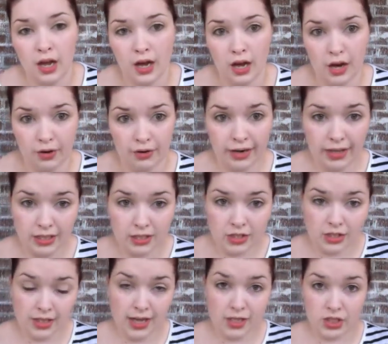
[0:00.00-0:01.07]
Alright,
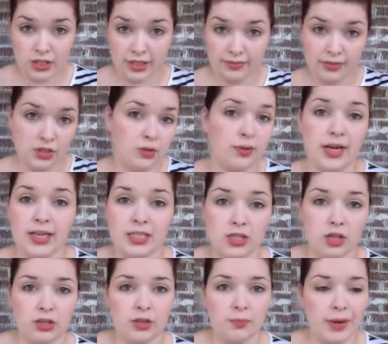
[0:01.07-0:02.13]
so that just gives you a nice
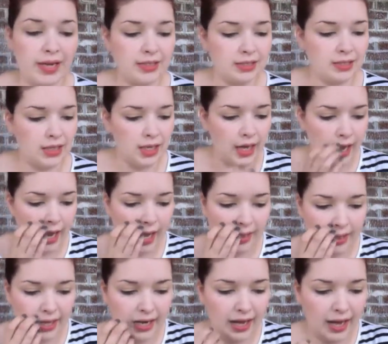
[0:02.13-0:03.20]
solid base. And
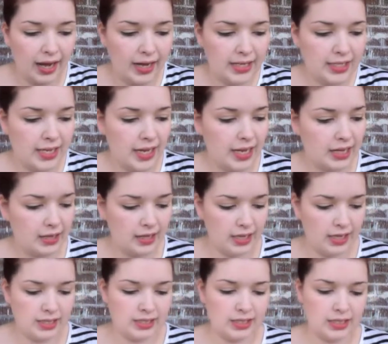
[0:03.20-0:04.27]
then I take
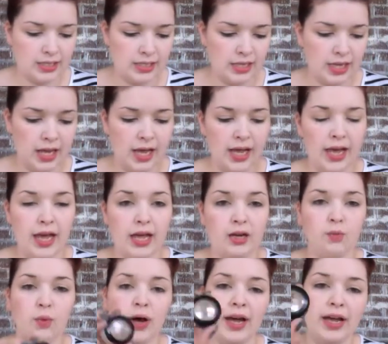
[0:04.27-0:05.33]
this
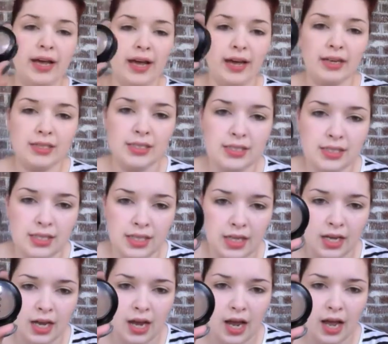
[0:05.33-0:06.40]
NYX,
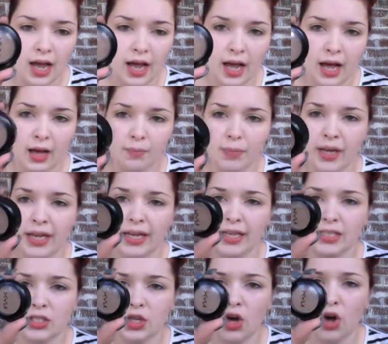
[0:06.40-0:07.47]

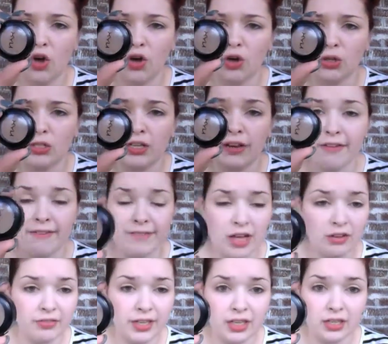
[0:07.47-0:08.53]
it's called
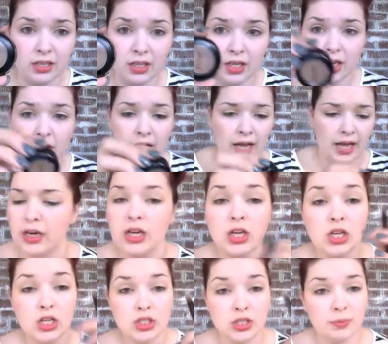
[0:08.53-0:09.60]
Velvet.
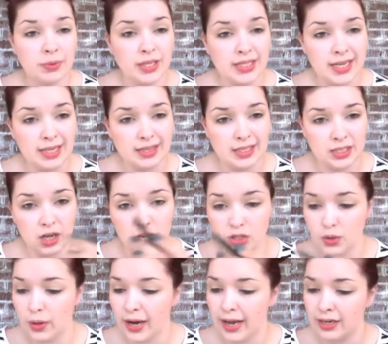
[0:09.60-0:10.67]
So I'm going to take this
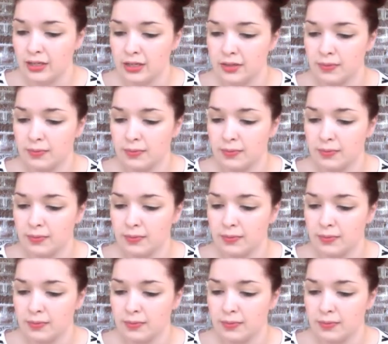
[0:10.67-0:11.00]
contour end,